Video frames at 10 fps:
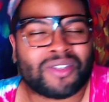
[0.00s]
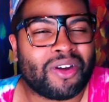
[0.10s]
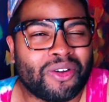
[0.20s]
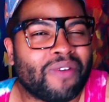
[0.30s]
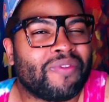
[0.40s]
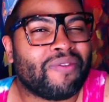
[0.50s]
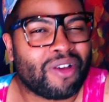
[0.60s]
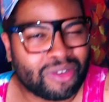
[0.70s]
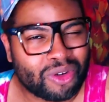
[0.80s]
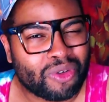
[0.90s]
So I don't know if they've
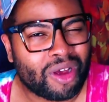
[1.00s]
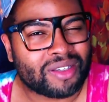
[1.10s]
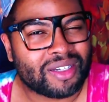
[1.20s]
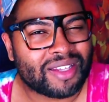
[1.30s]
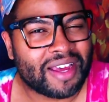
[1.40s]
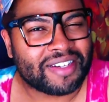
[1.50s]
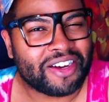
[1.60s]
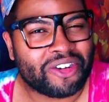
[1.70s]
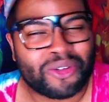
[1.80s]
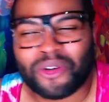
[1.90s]
also crossed into that
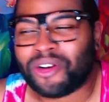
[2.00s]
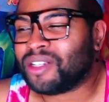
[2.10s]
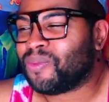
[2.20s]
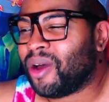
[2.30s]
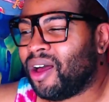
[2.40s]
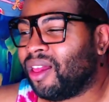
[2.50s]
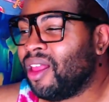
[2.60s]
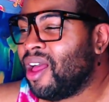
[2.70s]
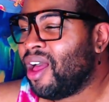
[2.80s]
territory as well.